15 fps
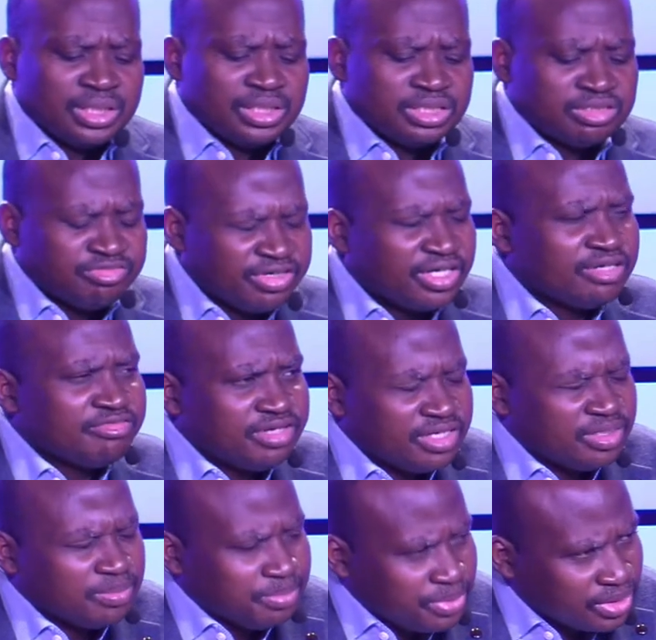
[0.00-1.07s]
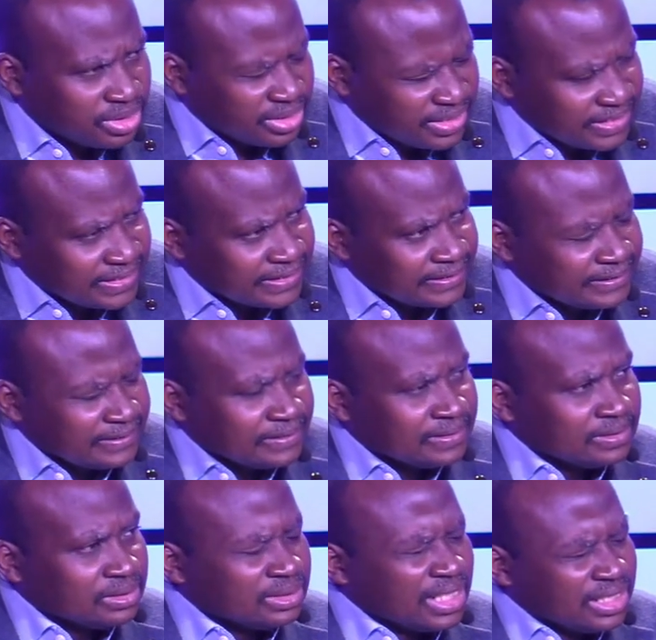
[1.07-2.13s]
It's very, very important.
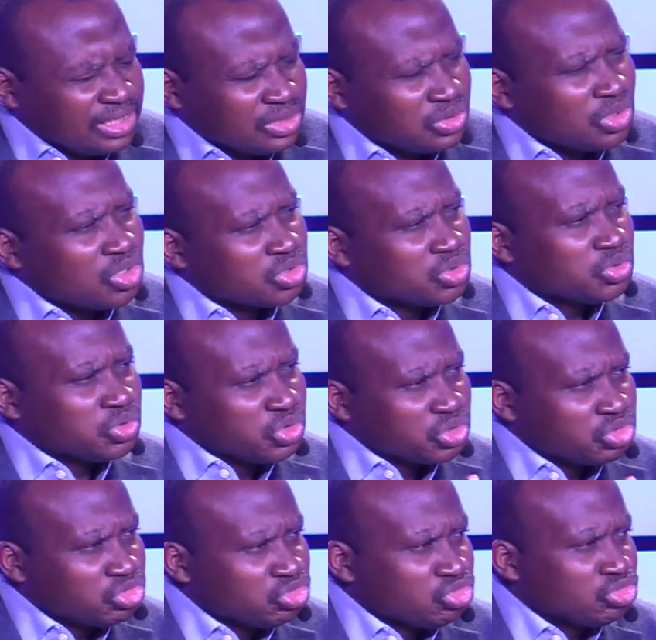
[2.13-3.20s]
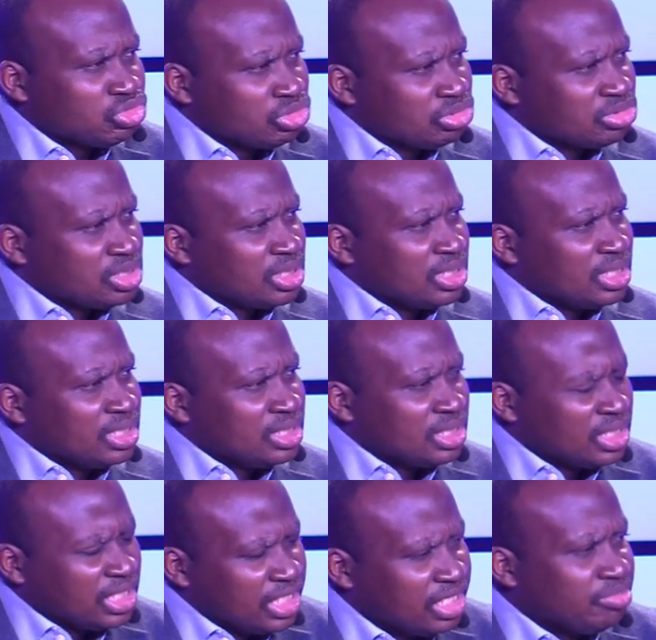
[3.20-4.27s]
That is also true in the
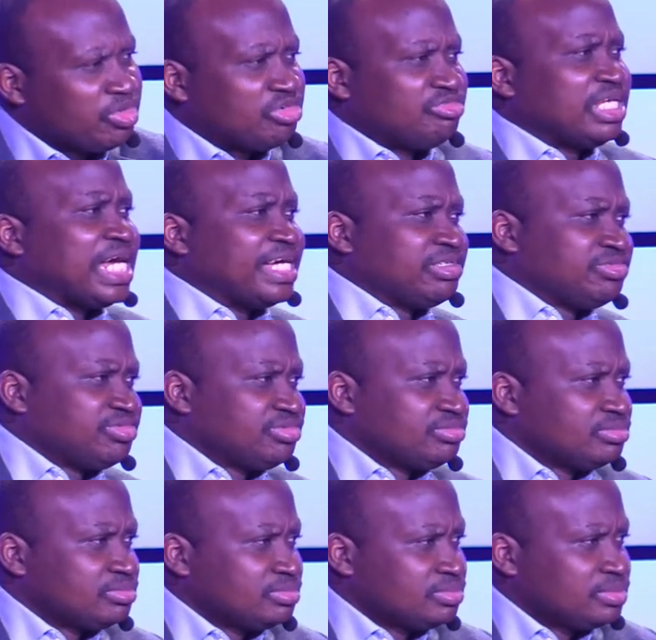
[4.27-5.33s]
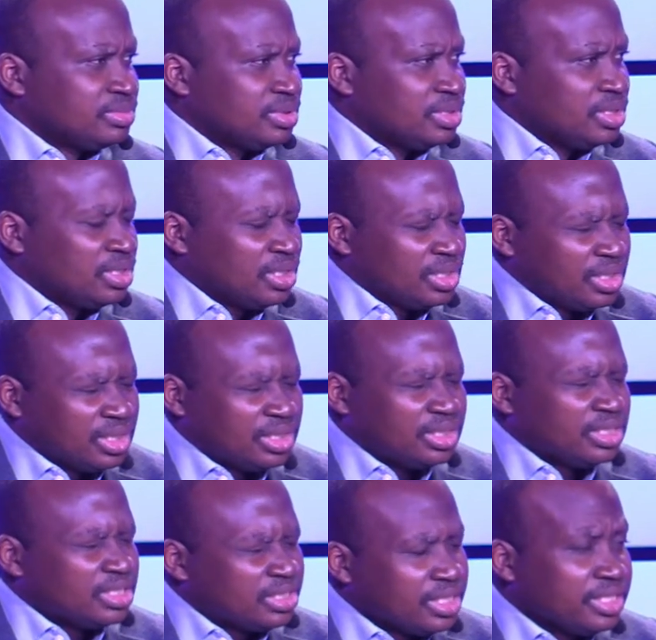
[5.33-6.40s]
game of life. In
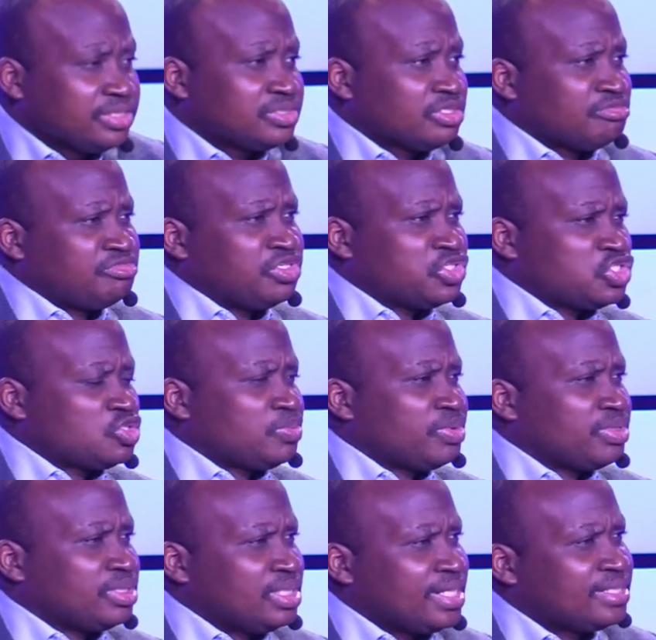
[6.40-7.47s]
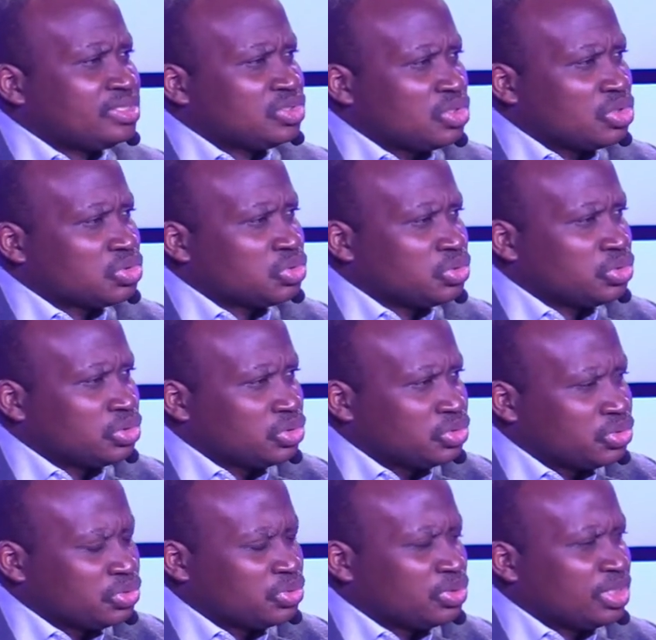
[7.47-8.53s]
the things of the Spirit, that is also
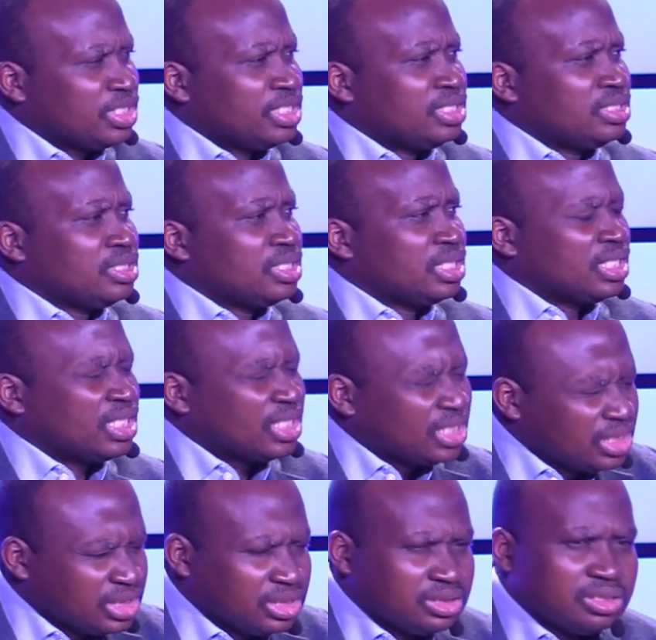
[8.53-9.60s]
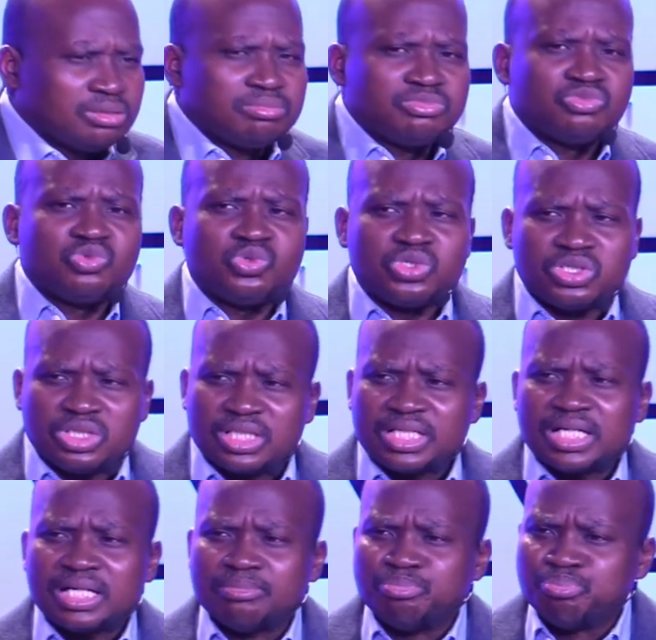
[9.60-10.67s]
true. In the kingdom work
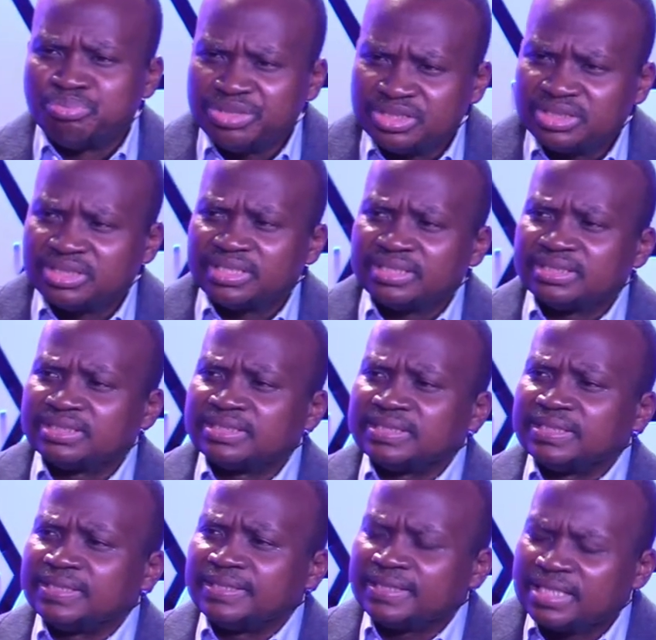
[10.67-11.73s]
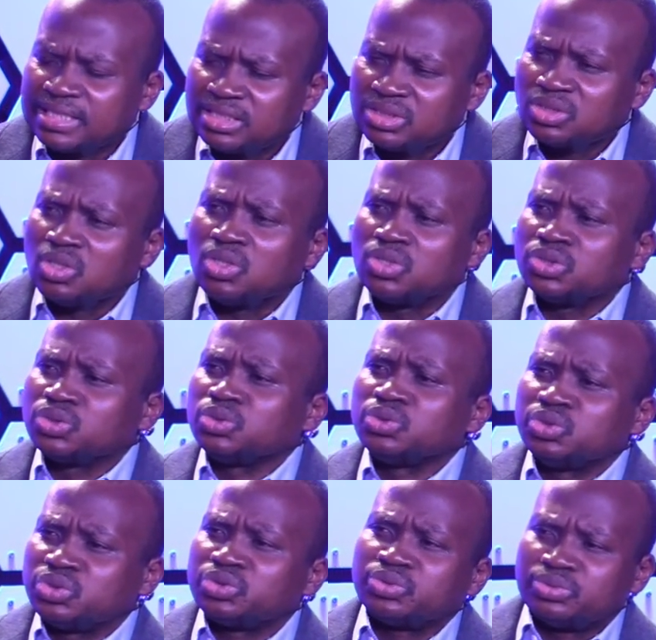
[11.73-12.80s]
and business, that is also
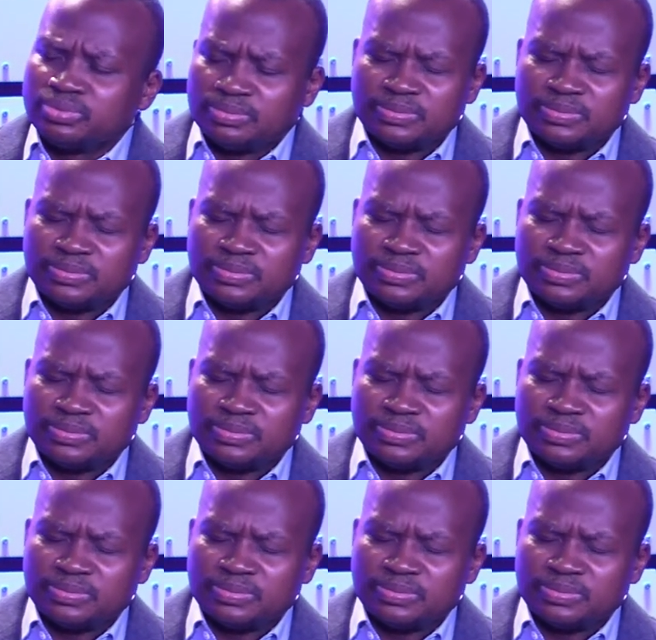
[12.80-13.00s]
true.